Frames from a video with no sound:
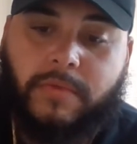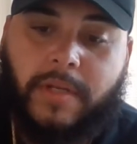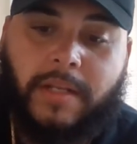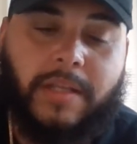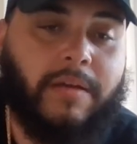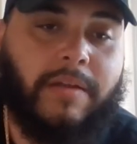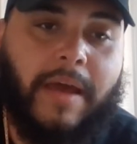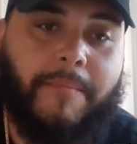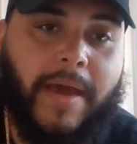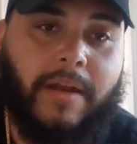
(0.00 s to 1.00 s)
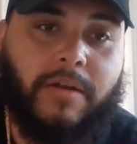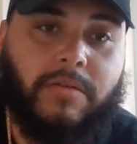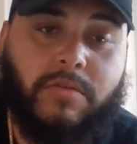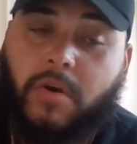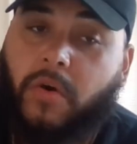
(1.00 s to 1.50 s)
anything of that
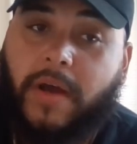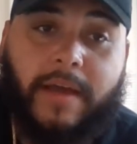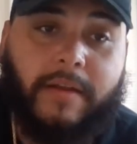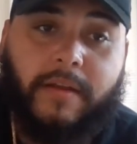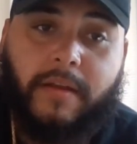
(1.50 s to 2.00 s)
matter, go ahead.